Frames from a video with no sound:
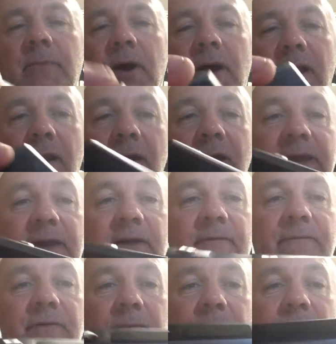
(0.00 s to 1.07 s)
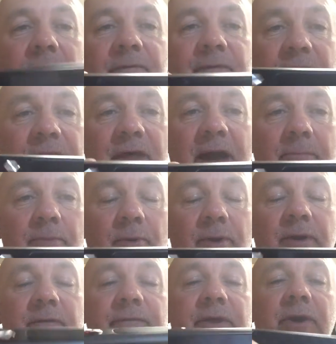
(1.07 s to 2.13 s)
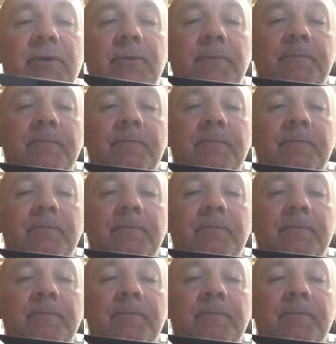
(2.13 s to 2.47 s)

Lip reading: I like it for that point of view.